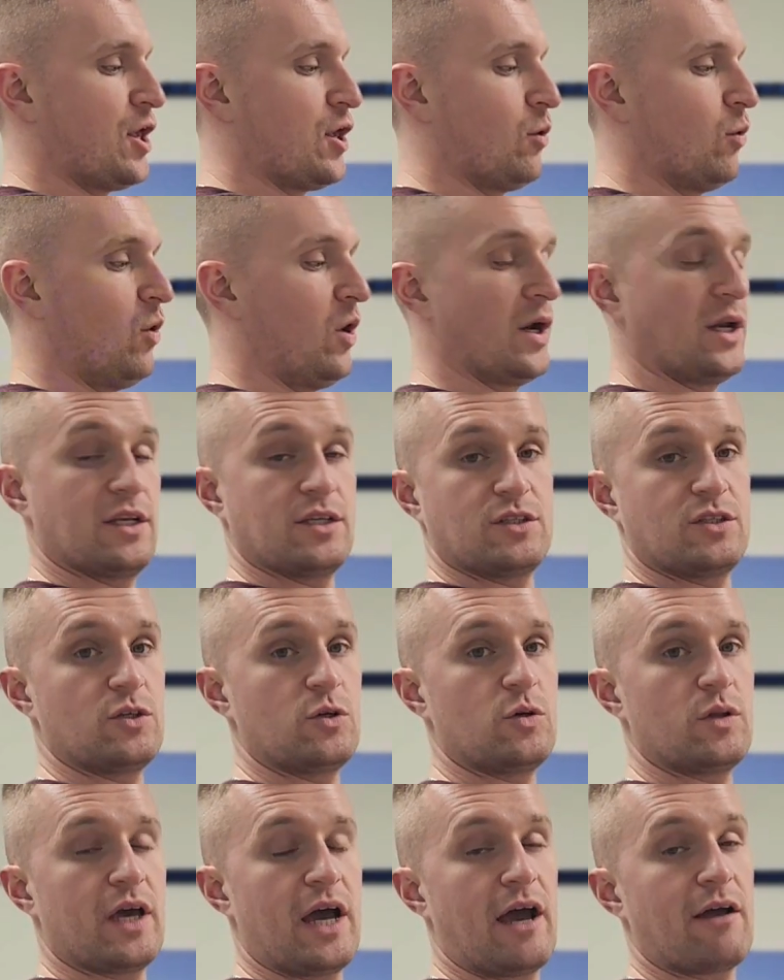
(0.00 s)
You want to
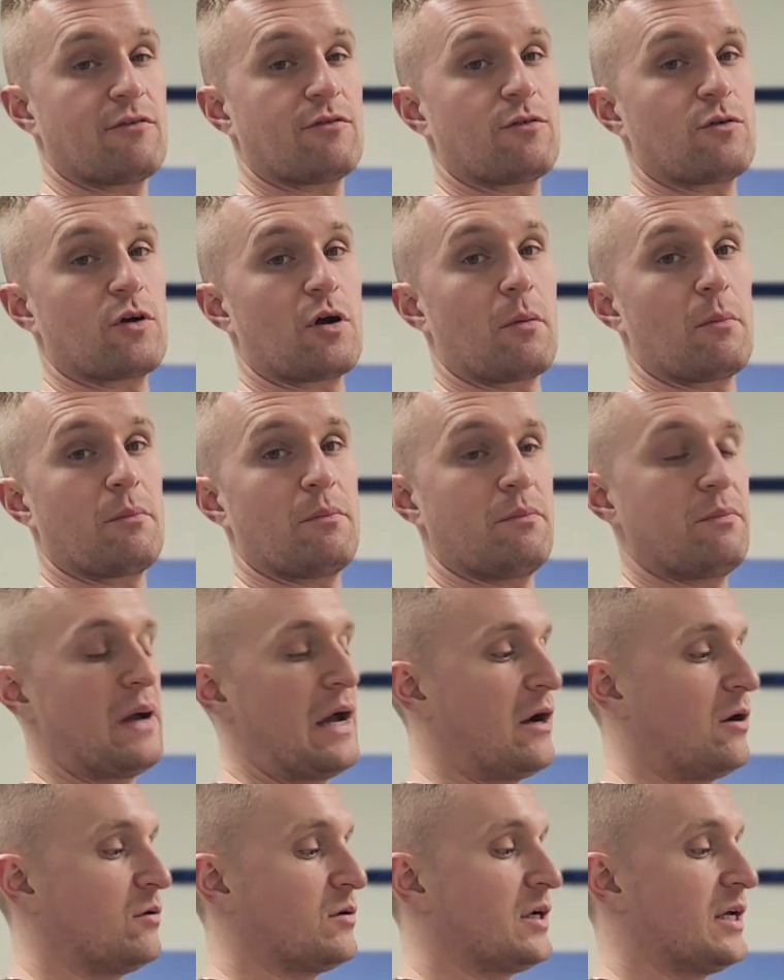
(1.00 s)
do that for
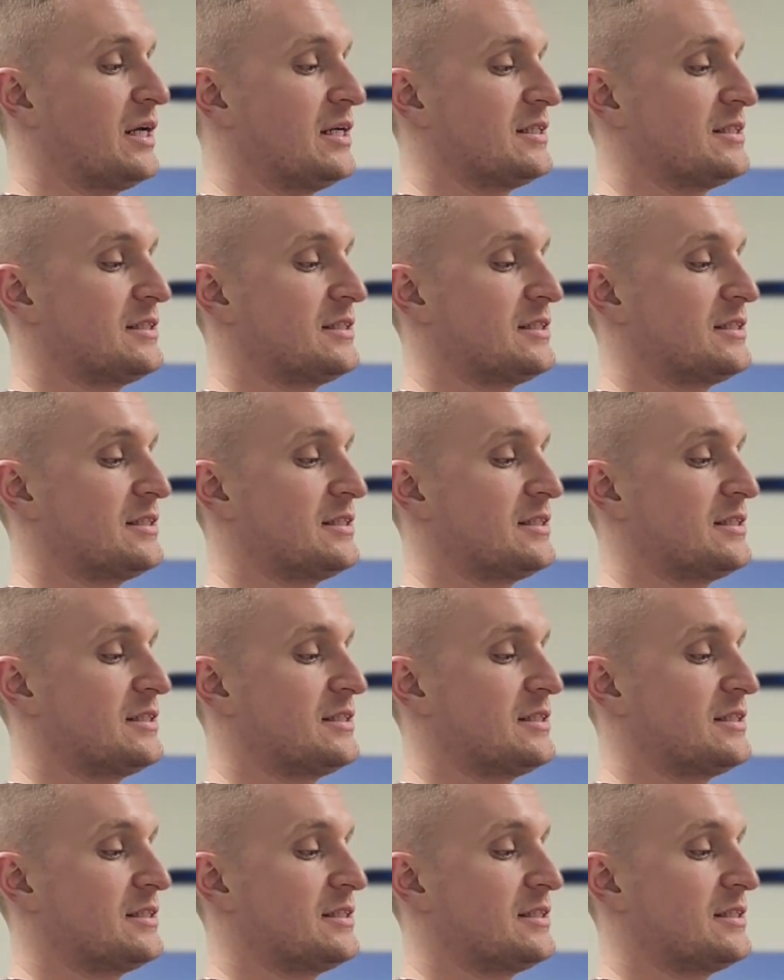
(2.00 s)
about